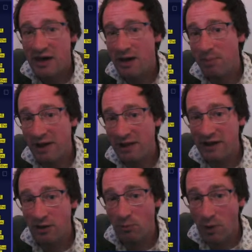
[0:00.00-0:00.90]
and by
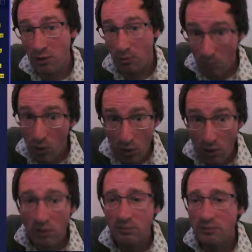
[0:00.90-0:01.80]
clicking on one or
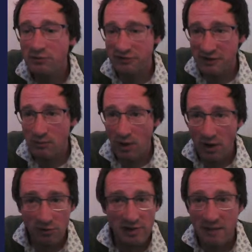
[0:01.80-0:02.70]
more we'll see what
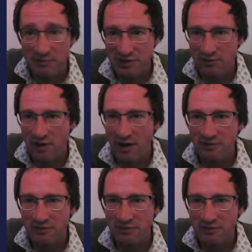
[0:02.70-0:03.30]
overlaps there are.